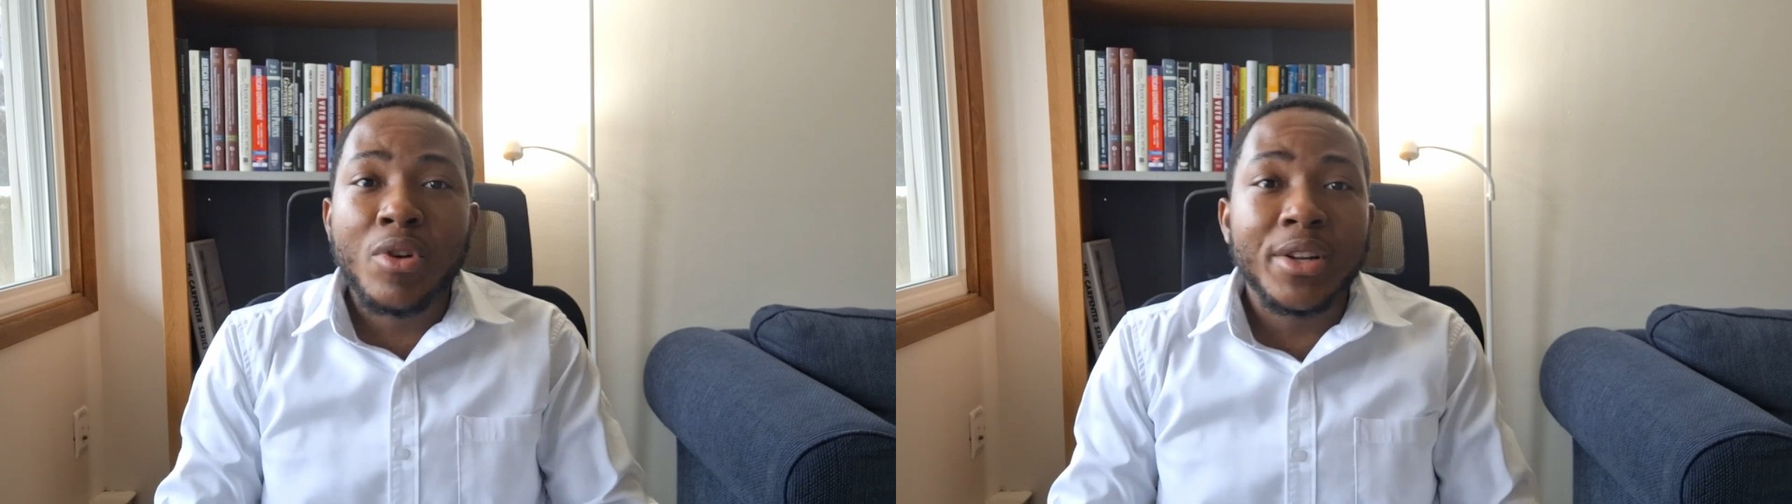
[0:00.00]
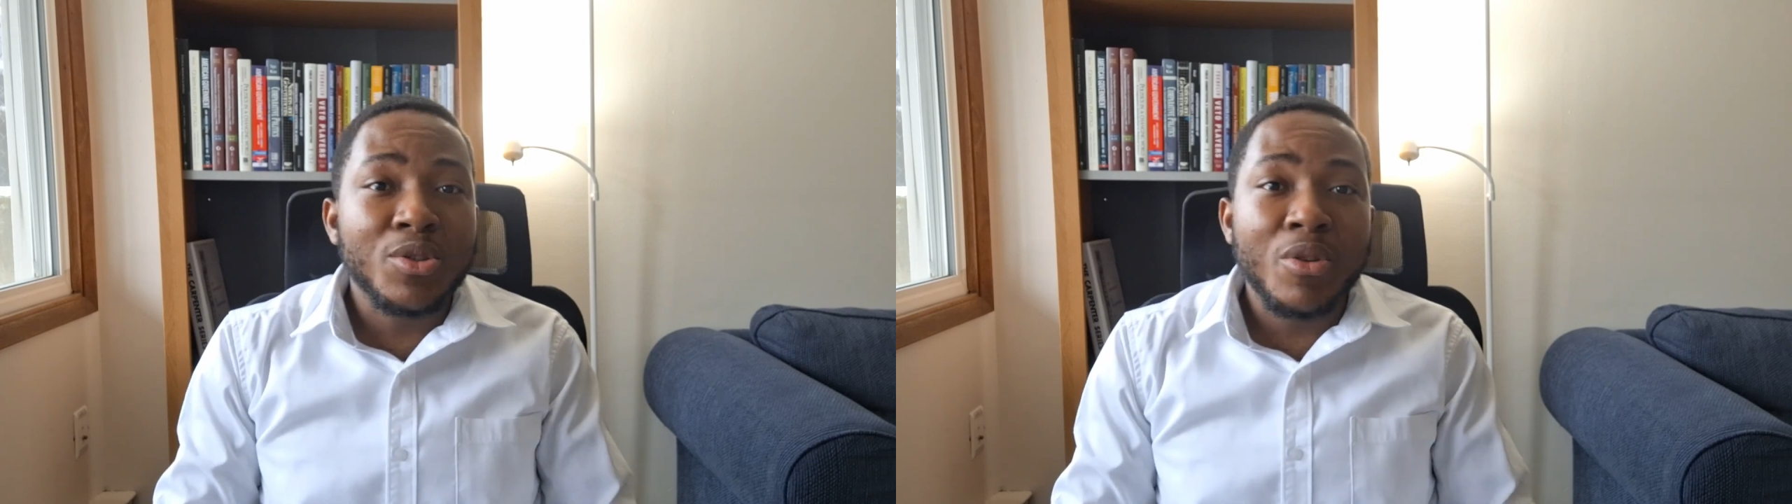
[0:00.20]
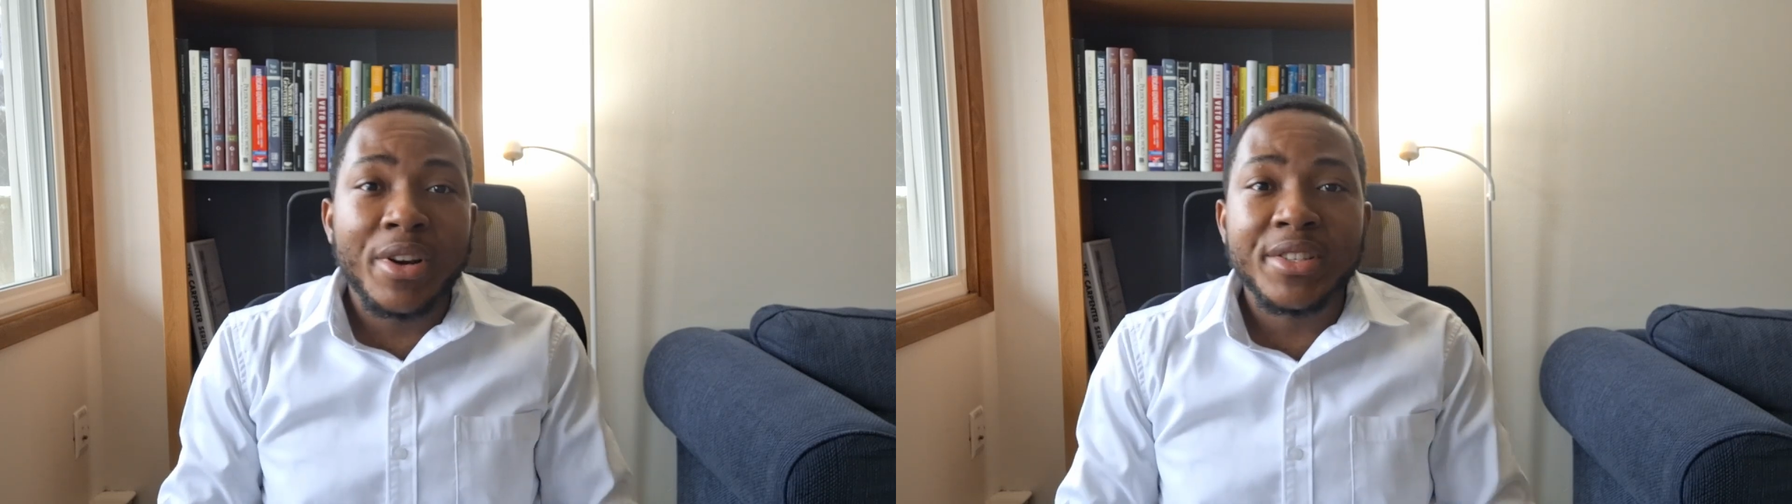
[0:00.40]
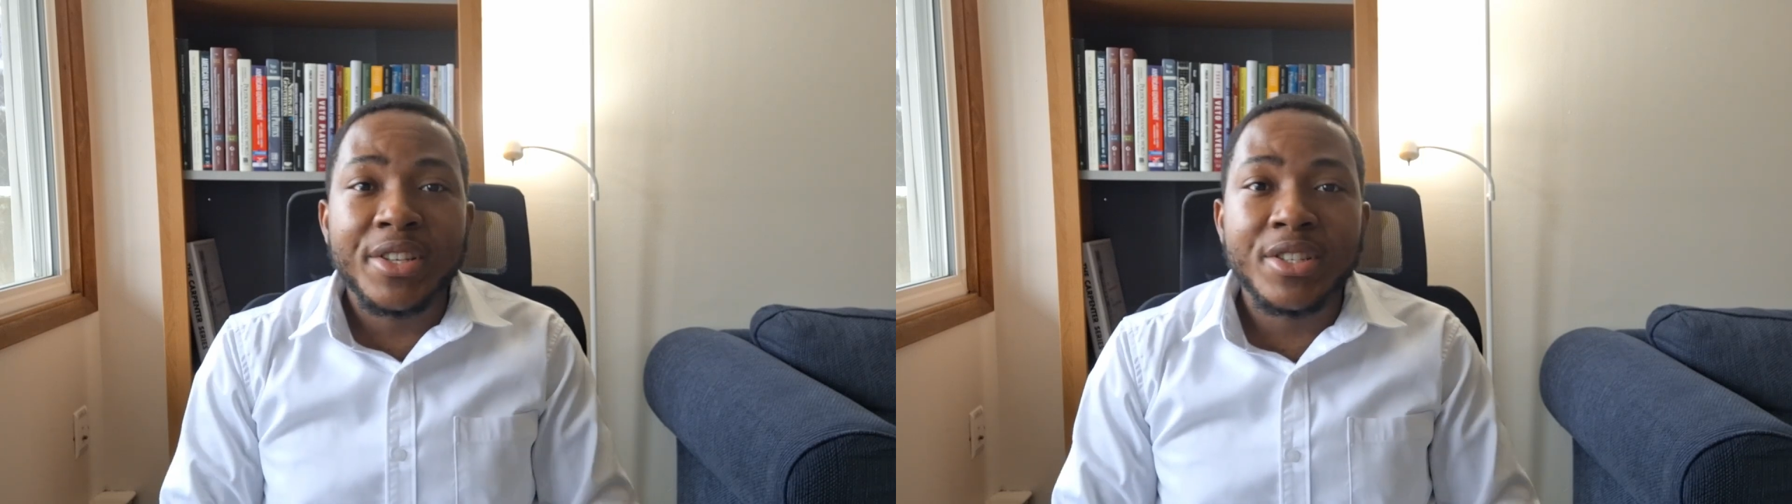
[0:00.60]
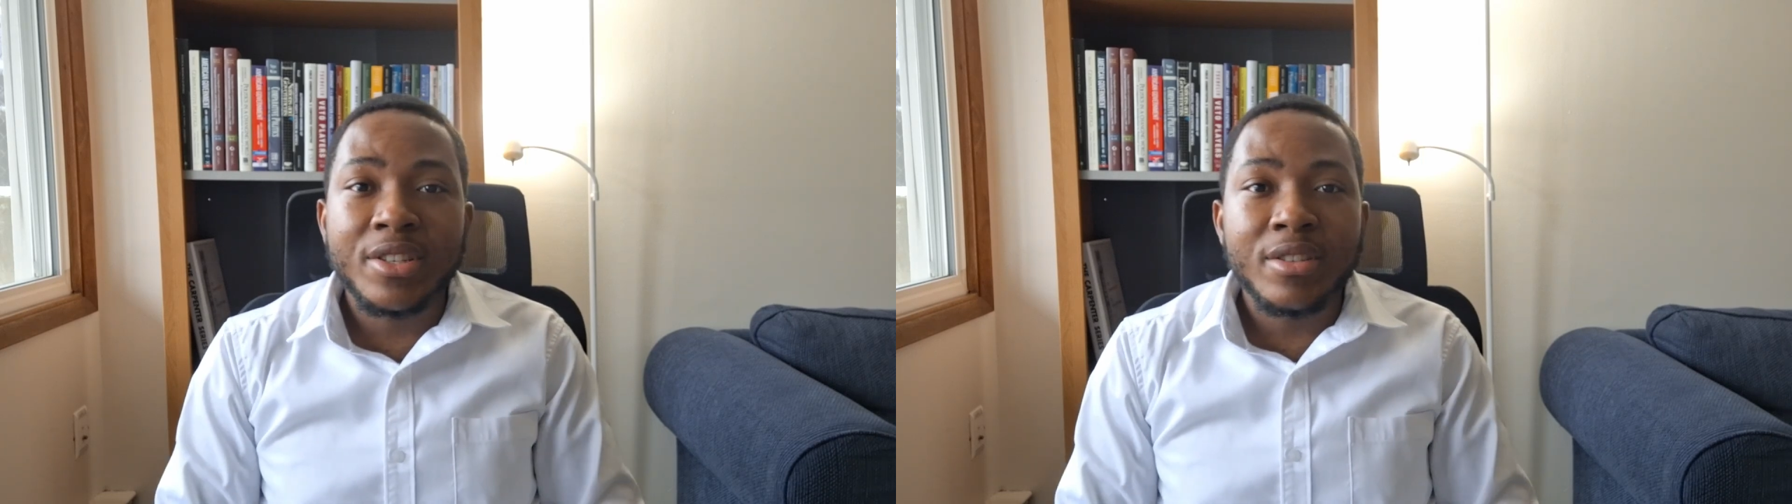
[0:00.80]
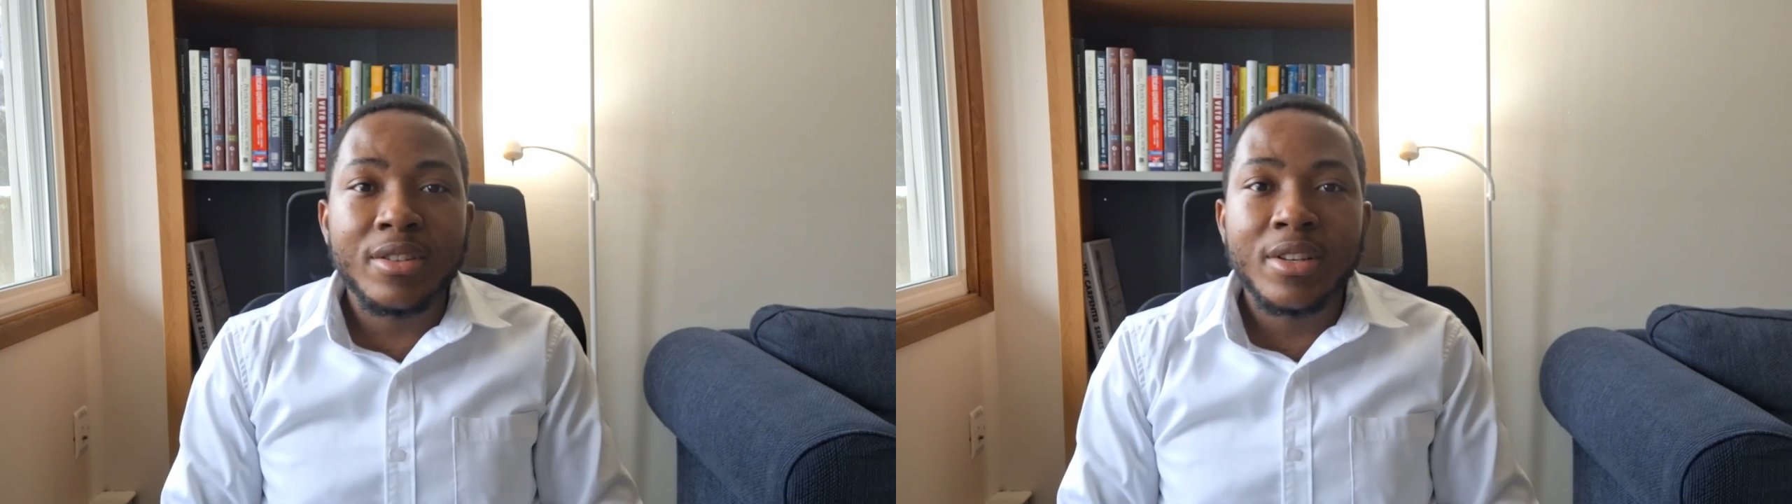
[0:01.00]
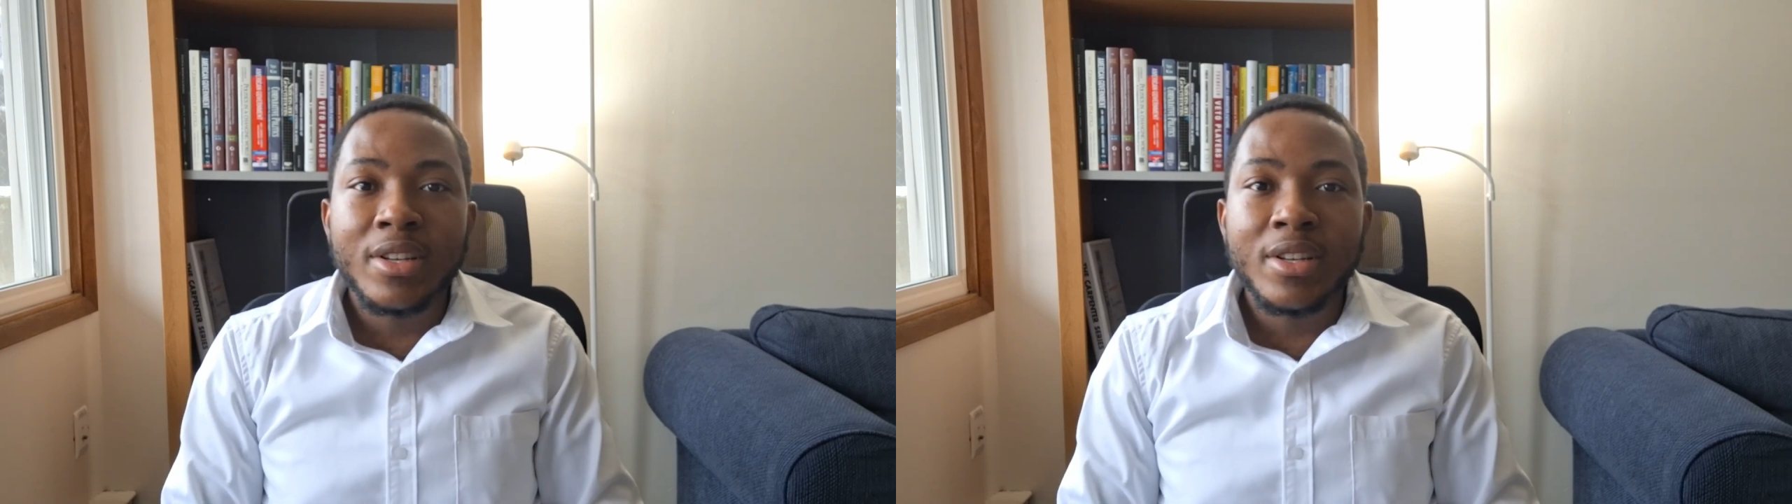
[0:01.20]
categorization,